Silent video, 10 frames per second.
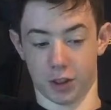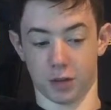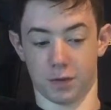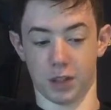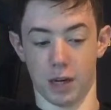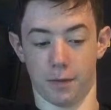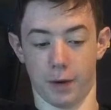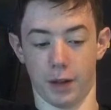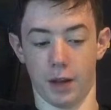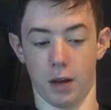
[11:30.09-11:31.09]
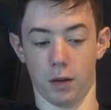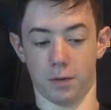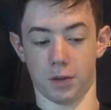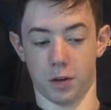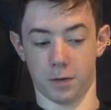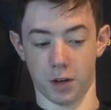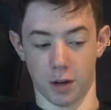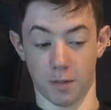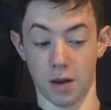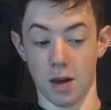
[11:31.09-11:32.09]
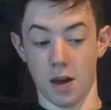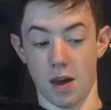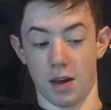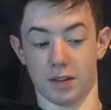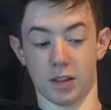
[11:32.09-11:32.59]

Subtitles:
the abolition of slavery, and the end of serfdom.